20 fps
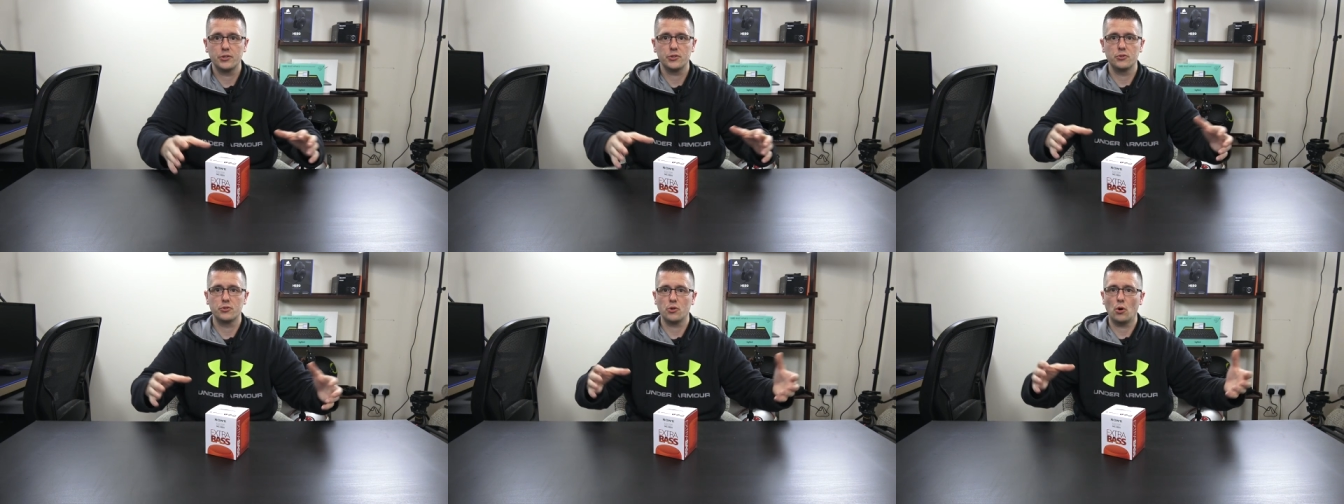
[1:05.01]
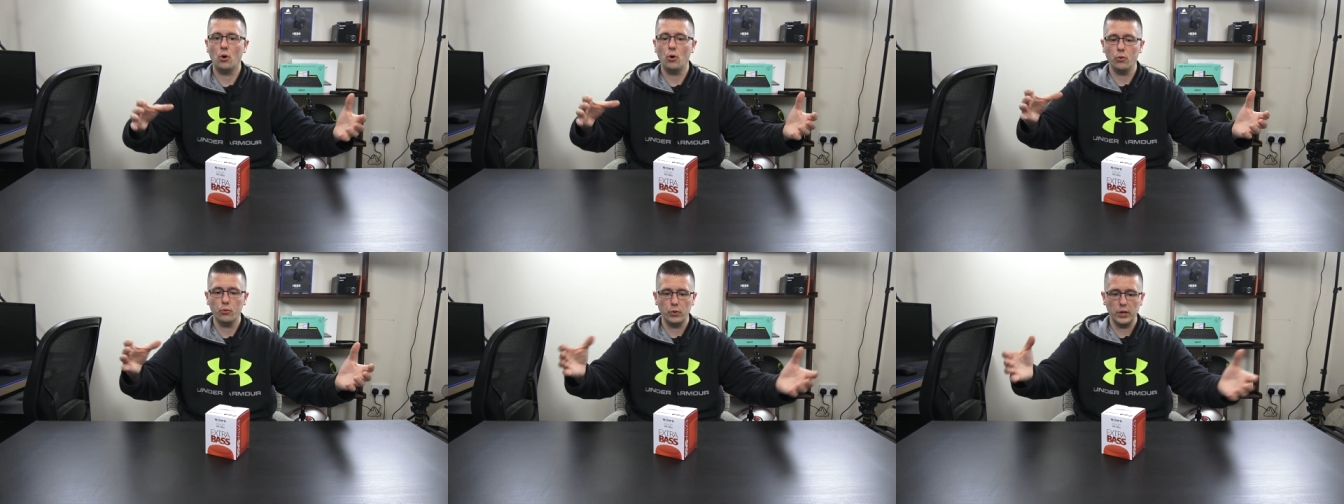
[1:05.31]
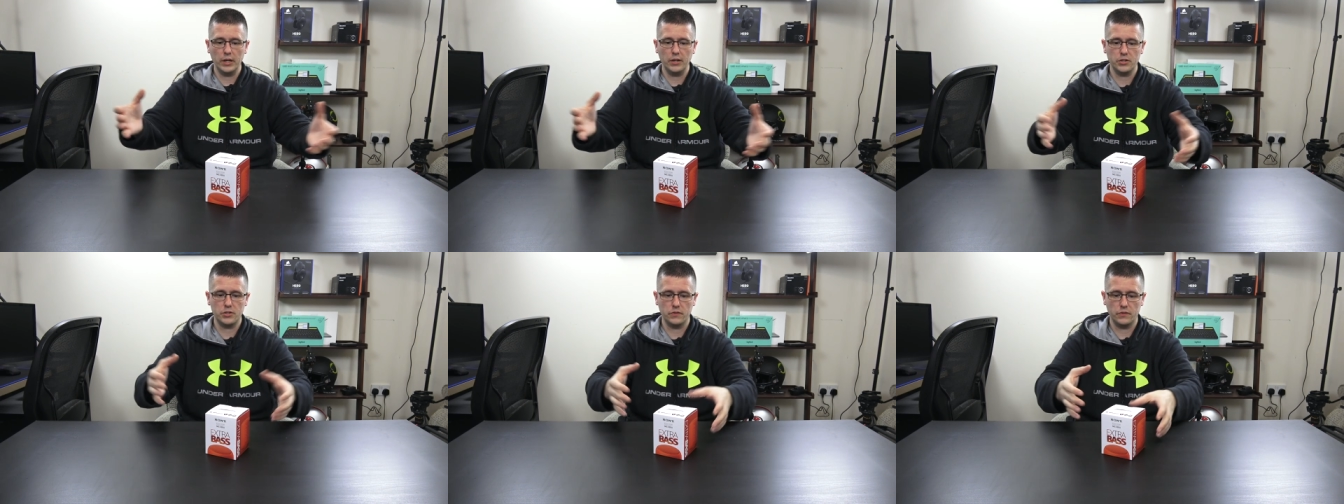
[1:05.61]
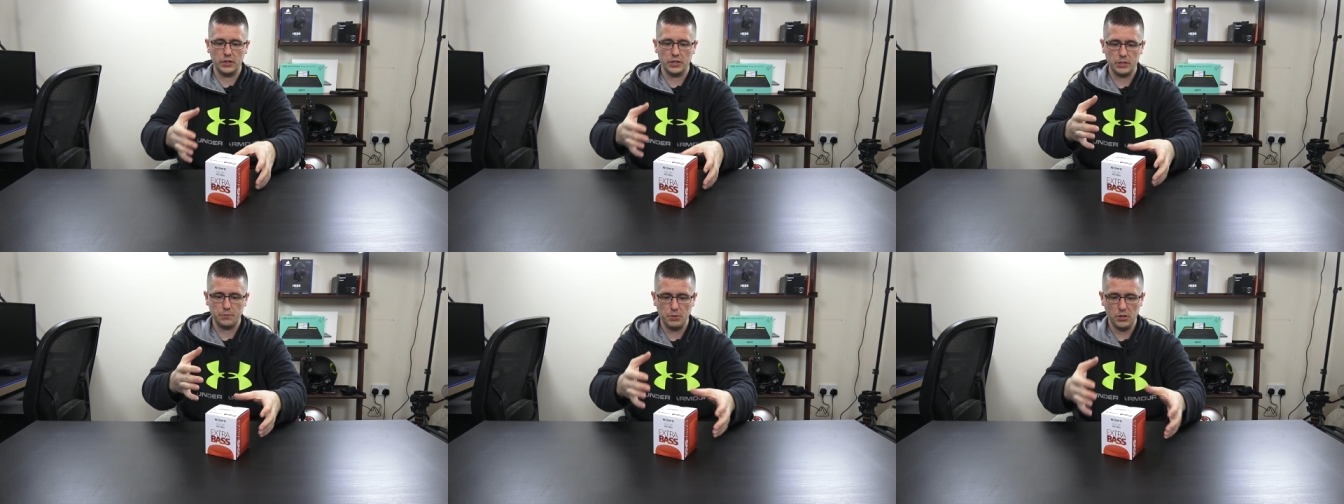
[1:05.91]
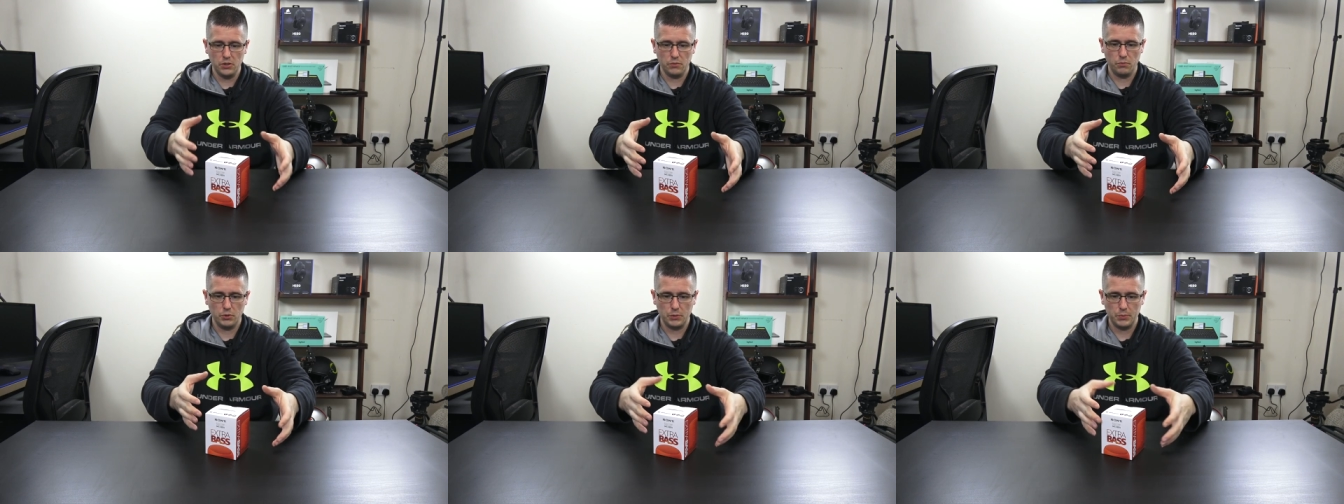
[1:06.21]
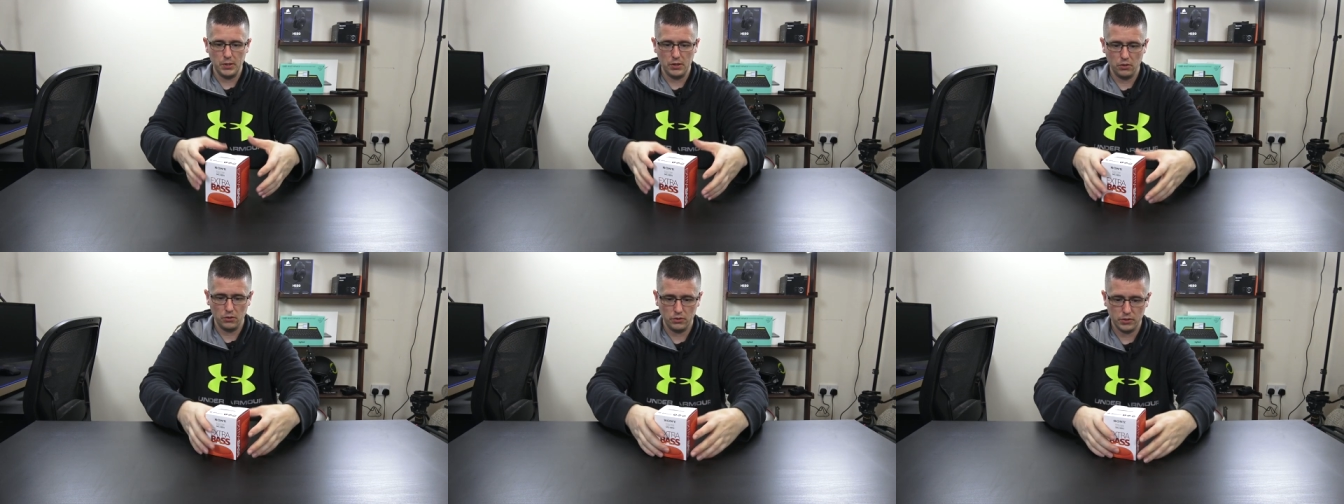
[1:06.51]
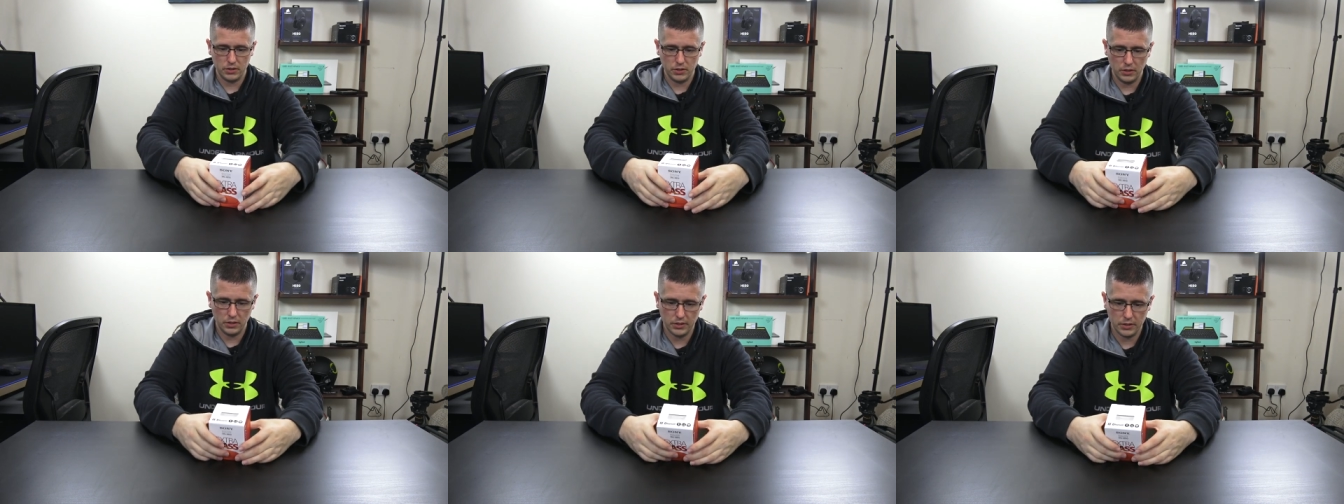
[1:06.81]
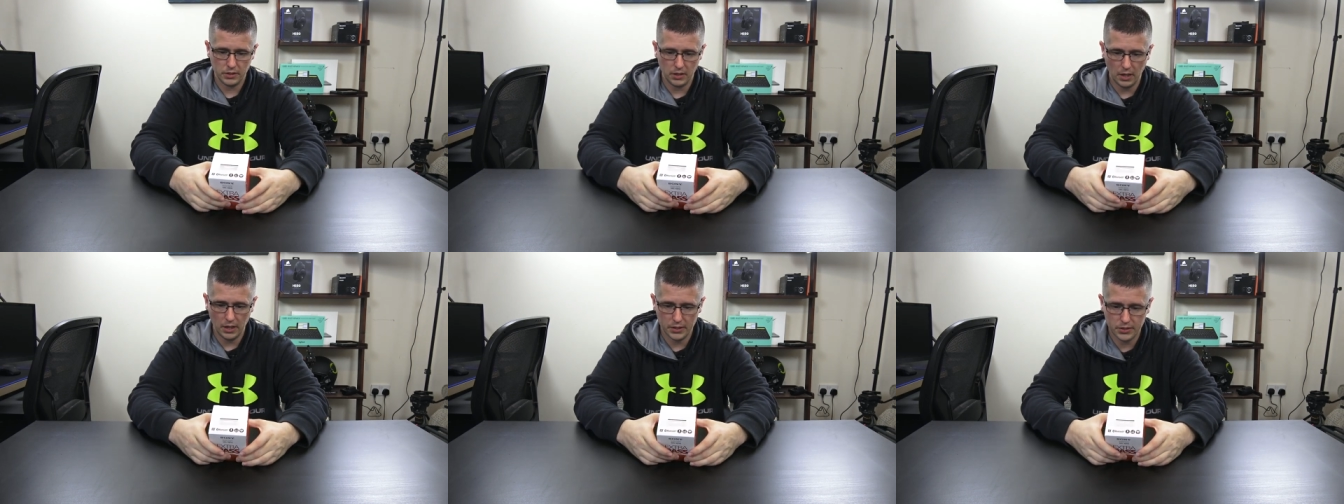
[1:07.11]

So there's a whole range of these spe speakers, these uh,